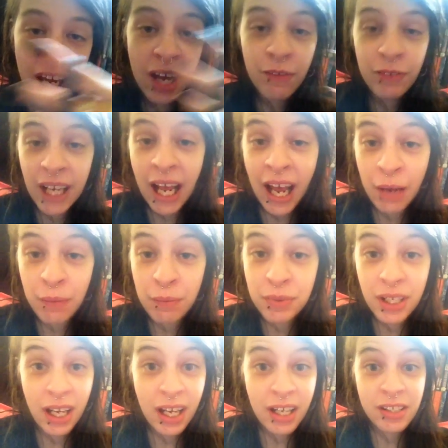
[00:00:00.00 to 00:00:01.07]
have an app
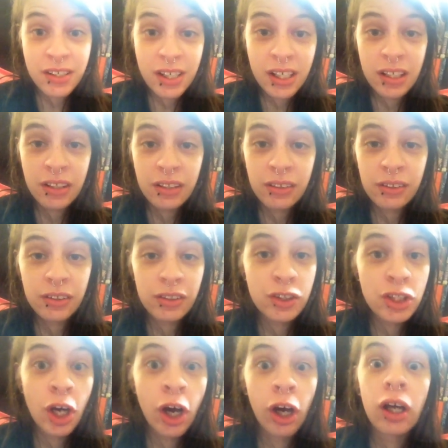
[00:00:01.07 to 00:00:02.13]
that has like
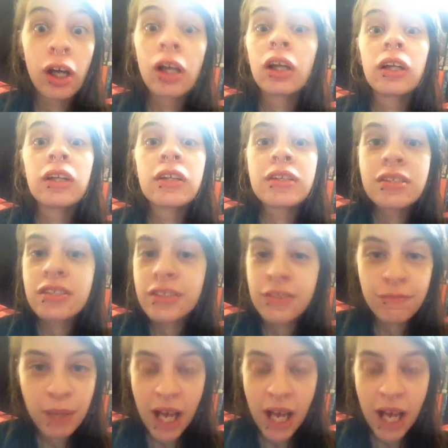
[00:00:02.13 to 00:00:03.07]
tons of